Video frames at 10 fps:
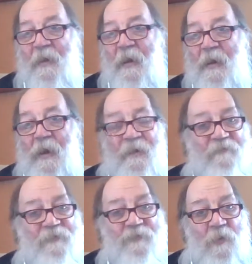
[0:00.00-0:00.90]
And now
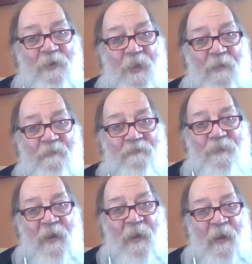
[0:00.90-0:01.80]
they've destroyed that.
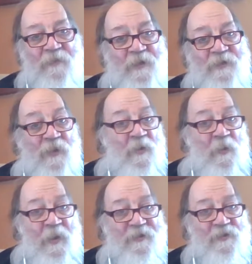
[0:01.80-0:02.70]
And now just
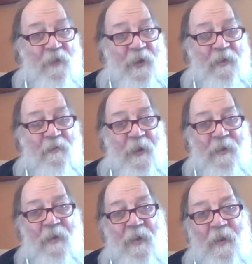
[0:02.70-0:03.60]
the rich win,
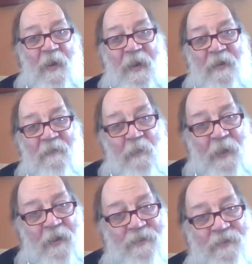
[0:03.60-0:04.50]
right? And
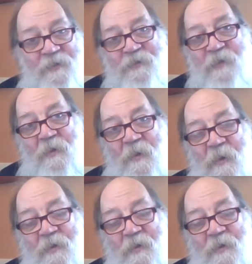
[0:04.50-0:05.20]
everyone else is